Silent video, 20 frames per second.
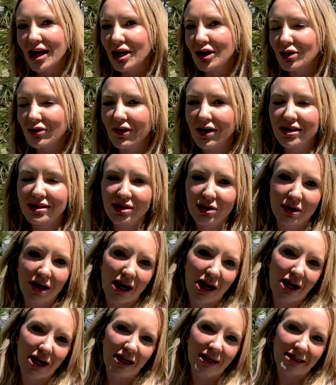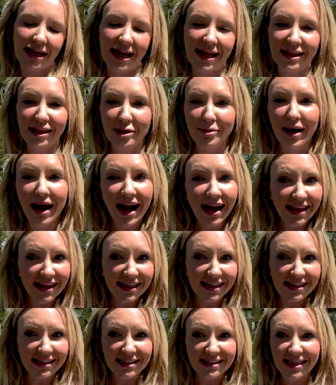You've also got Anthem
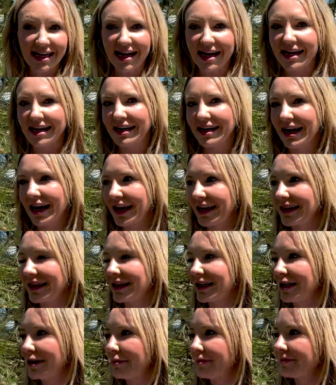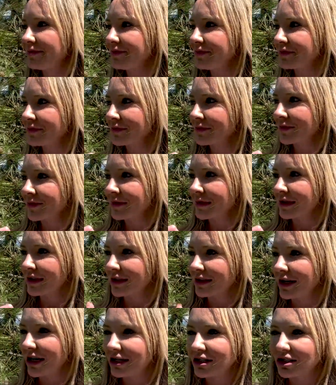Highlands and Anthem
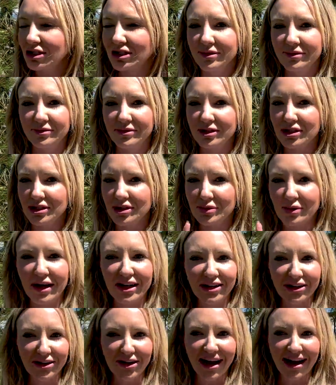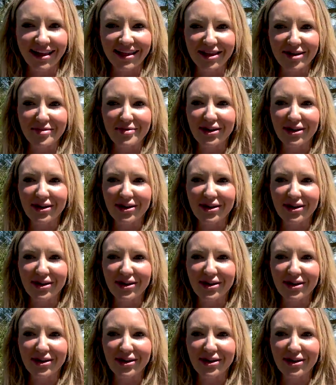gosh, just regular Anthem.